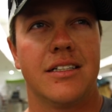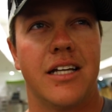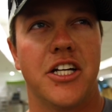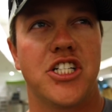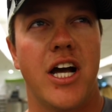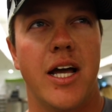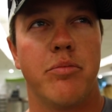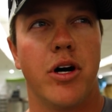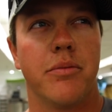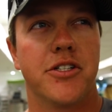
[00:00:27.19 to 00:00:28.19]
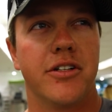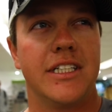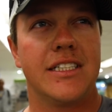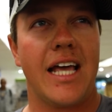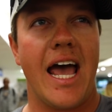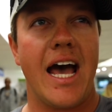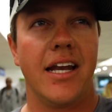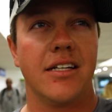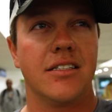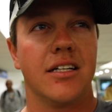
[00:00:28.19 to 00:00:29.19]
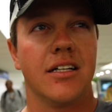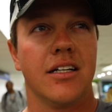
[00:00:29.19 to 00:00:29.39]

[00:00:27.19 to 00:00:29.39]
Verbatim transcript: sunshine, palm trees, and